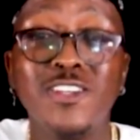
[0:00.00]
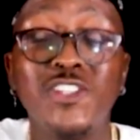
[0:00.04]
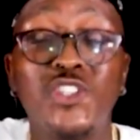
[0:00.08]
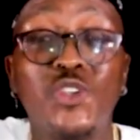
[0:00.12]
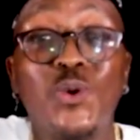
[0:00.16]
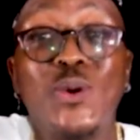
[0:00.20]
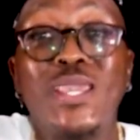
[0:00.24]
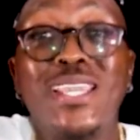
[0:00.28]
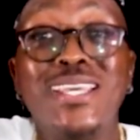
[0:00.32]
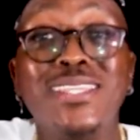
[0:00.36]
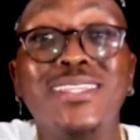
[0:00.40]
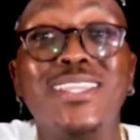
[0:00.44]

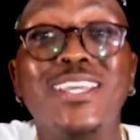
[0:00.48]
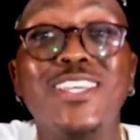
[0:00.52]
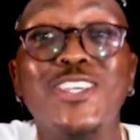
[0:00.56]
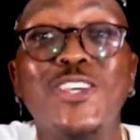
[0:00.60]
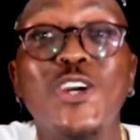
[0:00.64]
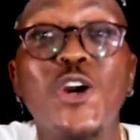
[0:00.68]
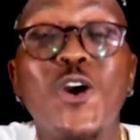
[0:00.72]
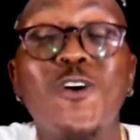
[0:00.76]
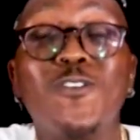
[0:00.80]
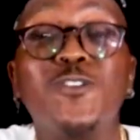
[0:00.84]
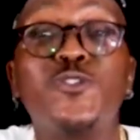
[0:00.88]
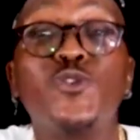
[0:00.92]
So in the
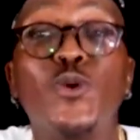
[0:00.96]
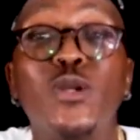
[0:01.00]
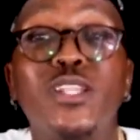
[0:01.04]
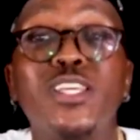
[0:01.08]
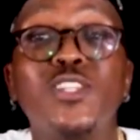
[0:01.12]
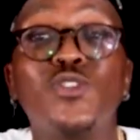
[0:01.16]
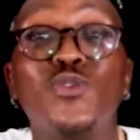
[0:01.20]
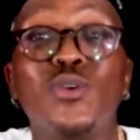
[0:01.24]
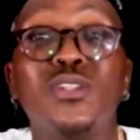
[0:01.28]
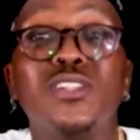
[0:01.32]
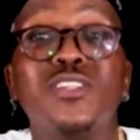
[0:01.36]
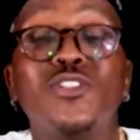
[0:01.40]
year of
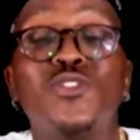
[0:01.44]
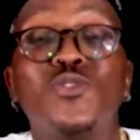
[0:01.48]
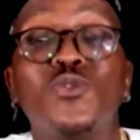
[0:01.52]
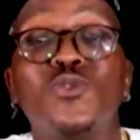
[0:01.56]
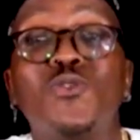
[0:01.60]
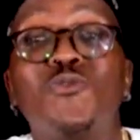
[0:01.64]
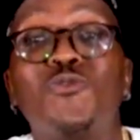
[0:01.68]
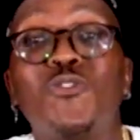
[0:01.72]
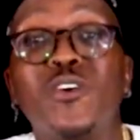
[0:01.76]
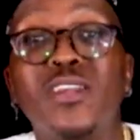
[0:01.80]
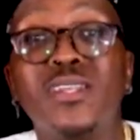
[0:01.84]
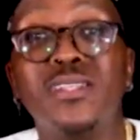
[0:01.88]
twenty
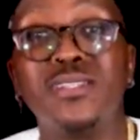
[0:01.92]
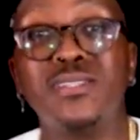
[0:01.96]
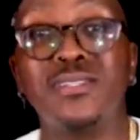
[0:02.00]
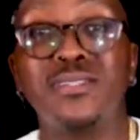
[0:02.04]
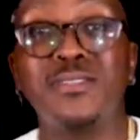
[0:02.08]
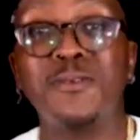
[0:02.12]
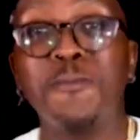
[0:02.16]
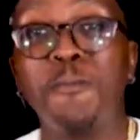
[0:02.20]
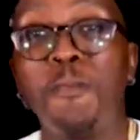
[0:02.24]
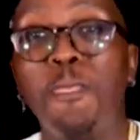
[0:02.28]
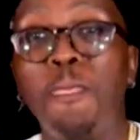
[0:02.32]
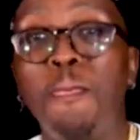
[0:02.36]
twenty-two,
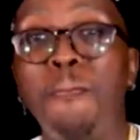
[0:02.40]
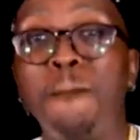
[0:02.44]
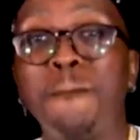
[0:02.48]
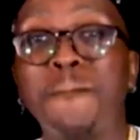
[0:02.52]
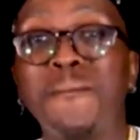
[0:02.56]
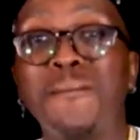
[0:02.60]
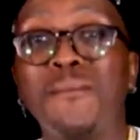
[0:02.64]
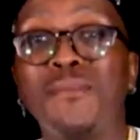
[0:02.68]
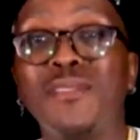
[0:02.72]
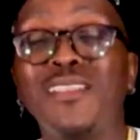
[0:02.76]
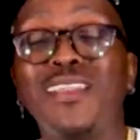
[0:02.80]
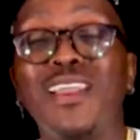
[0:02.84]
friends,
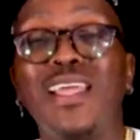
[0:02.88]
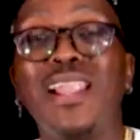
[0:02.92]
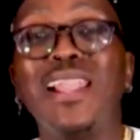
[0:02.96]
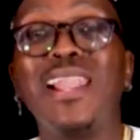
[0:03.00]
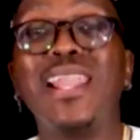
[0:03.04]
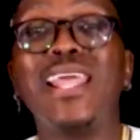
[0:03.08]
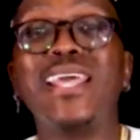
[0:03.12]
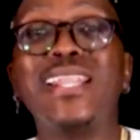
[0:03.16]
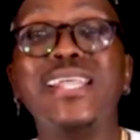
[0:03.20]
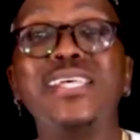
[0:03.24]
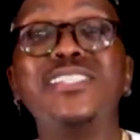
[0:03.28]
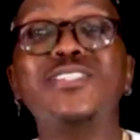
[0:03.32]

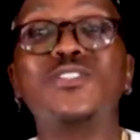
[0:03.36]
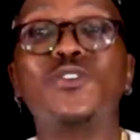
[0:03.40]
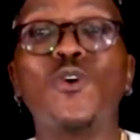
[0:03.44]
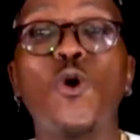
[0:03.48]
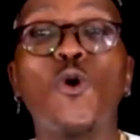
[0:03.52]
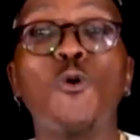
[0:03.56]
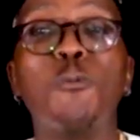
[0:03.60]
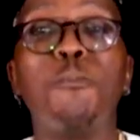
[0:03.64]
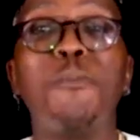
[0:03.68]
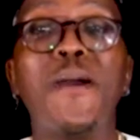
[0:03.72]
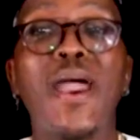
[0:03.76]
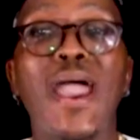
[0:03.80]
let us
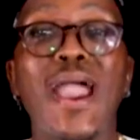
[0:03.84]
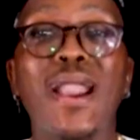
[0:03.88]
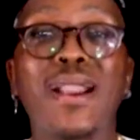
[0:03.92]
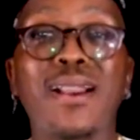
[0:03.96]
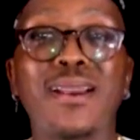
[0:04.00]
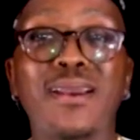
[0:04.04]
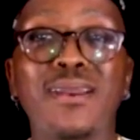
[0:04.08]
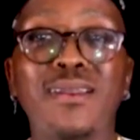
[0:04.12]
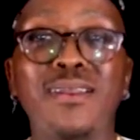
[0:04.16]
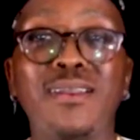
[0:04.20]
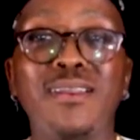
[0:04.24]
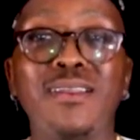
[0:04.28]
go
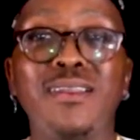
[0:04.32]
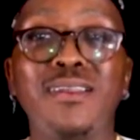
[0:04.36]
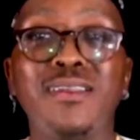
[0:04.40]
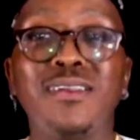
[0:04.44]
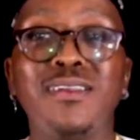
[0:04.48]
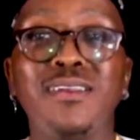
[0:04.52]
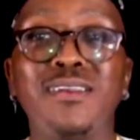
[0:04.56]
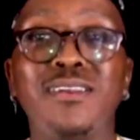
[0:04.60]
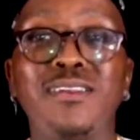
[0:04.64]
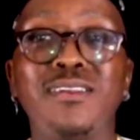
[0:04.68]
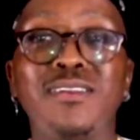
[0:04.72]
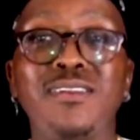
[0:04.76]
back
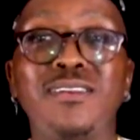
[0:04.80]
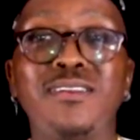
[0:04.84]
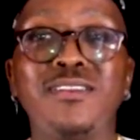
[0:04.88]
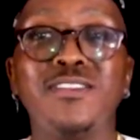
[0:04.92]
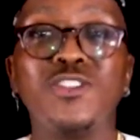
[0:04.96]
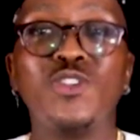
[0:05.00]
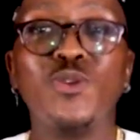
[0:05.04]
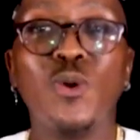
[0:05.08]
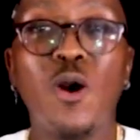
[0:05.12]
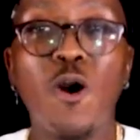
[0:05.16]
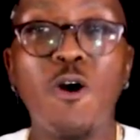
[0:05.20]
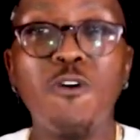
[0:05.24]

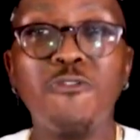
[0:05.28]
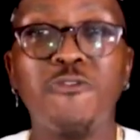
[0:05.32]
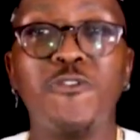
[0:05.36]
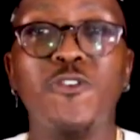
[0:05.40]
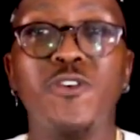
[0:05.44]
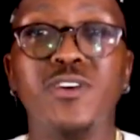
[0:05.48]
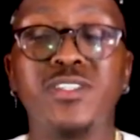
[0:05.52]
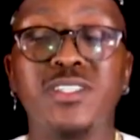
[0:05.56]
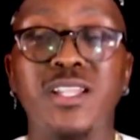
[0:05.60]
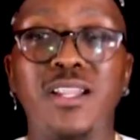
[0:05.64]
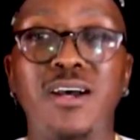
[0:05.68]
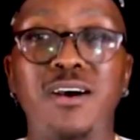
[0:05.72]
to our
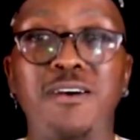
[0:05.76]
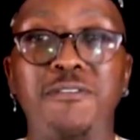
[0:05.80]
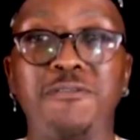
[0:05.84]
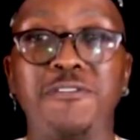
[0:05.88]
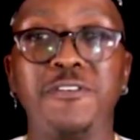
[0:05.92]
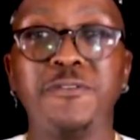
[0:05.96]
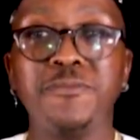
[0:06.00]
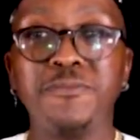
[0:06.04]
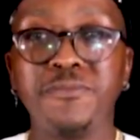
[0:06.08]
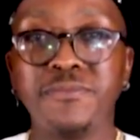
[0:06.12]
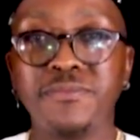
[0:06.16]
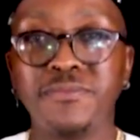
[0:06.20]
first love.